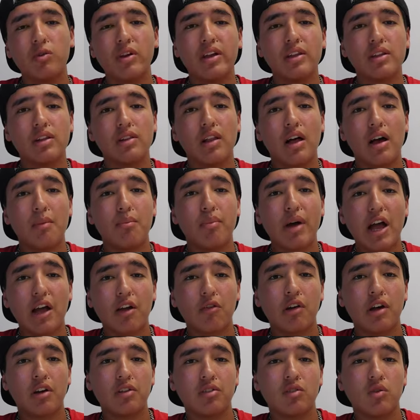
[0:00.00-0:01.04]
a lot of
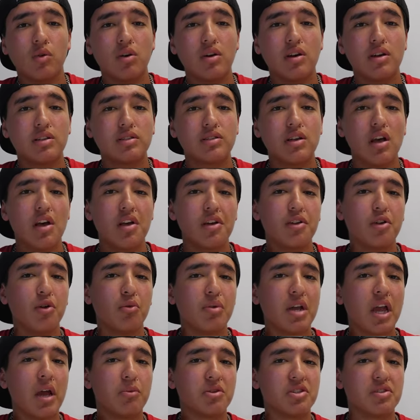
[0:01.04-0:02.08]
background noise. You'll
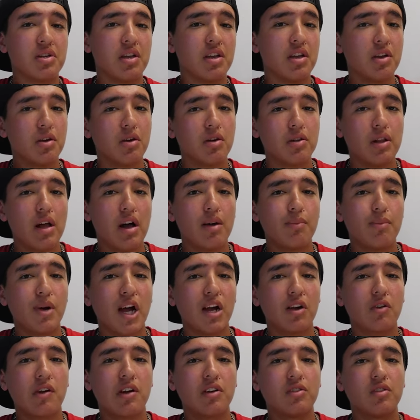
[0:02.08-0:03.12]
be able to hear a lot of
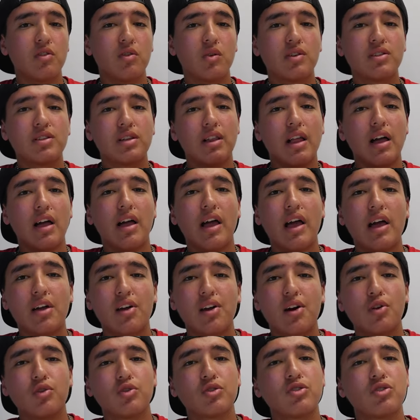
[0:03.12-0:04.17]
background noise, a lot of
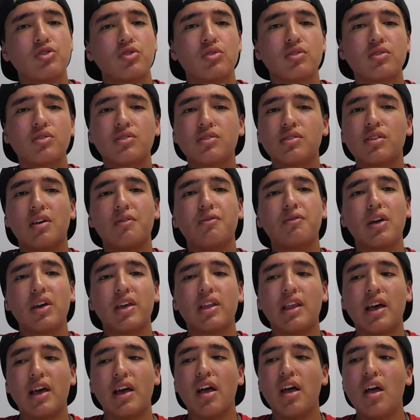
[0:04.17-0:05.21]
echoes, stuff like
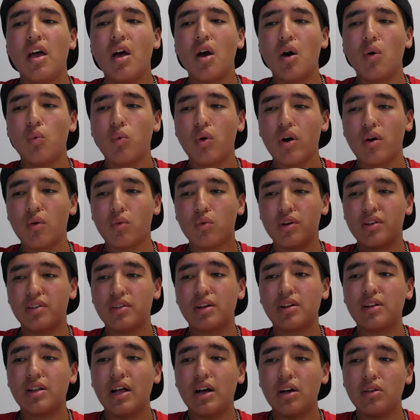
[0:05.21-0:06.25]
that. Where with the
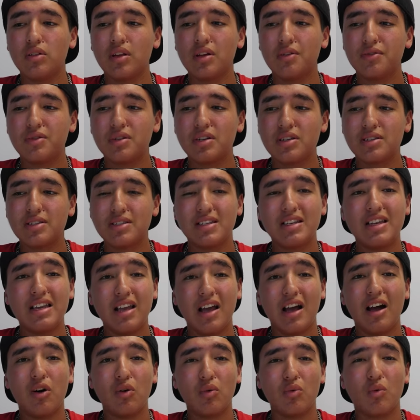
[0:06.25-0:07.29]
Cloudlifter C
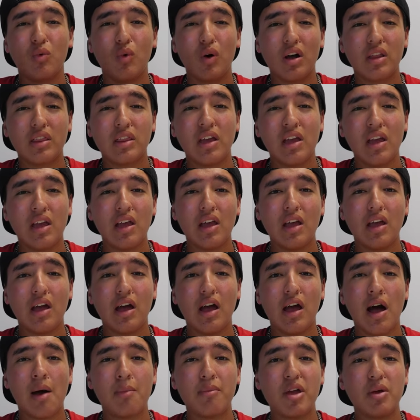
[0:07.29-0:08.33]
L one,
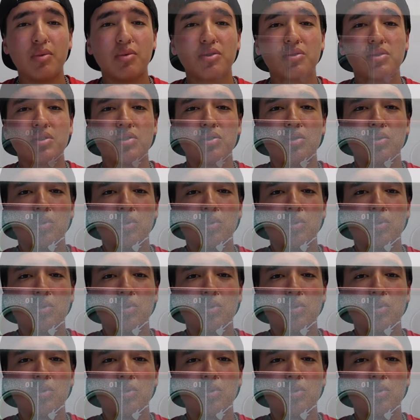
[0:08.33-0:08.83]
I'm able to